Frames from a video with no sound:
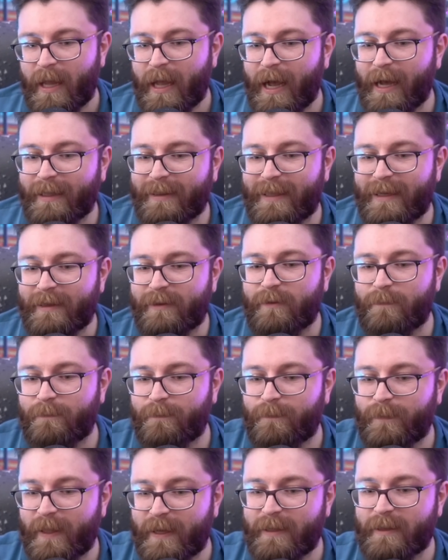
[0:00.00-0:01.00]
I think the
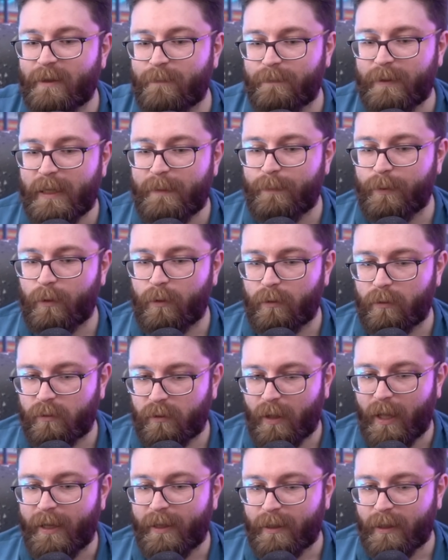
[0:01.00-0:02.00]
thing that people
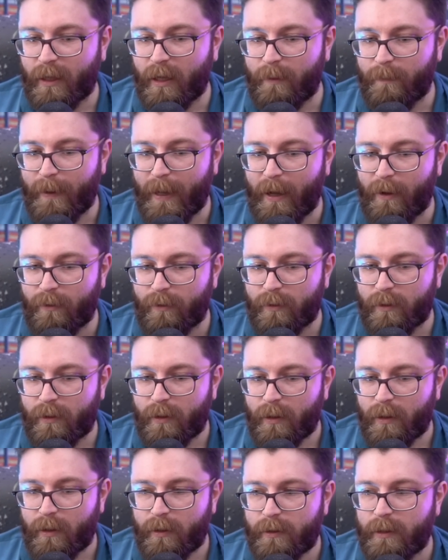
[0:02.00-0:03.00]
like about
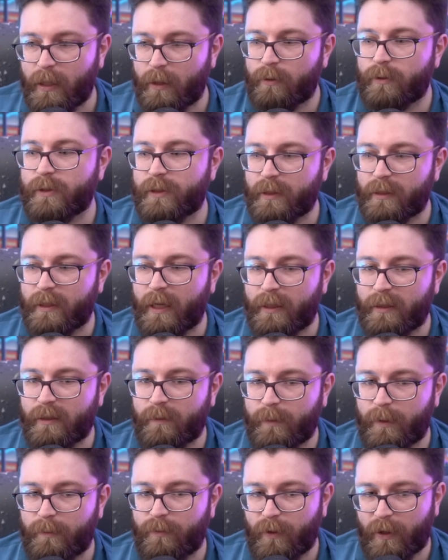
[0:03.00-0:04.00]
Tears of the
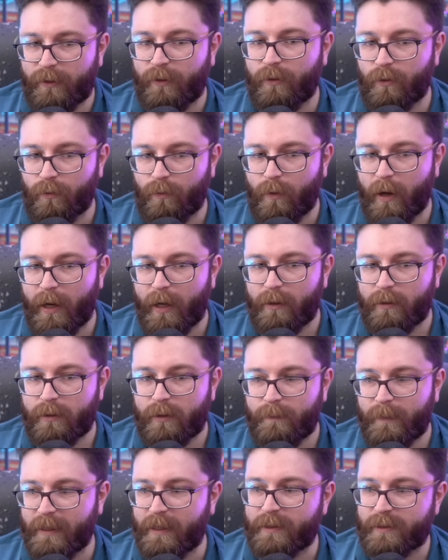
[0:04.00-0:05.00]
Kingdom and Breath of the Wild,
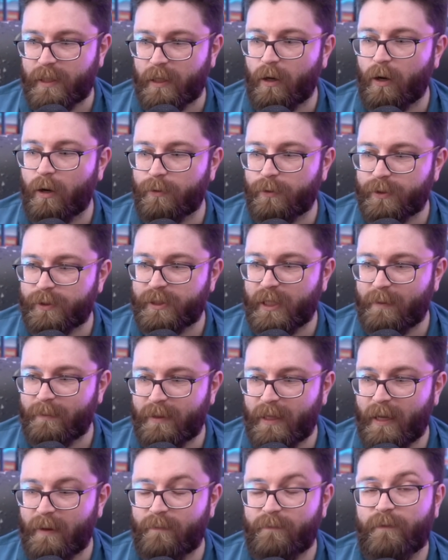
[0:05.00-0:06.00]
because they are the same
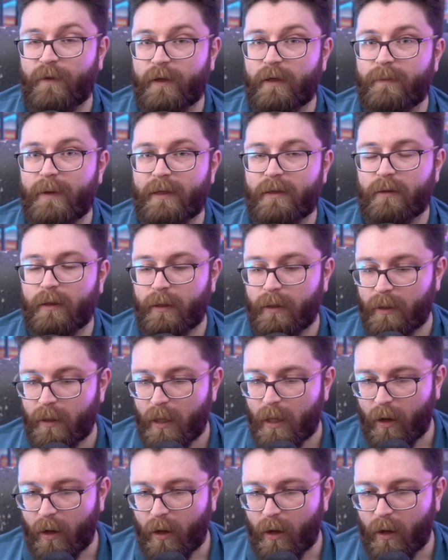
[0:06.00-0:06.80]
game fundamentally,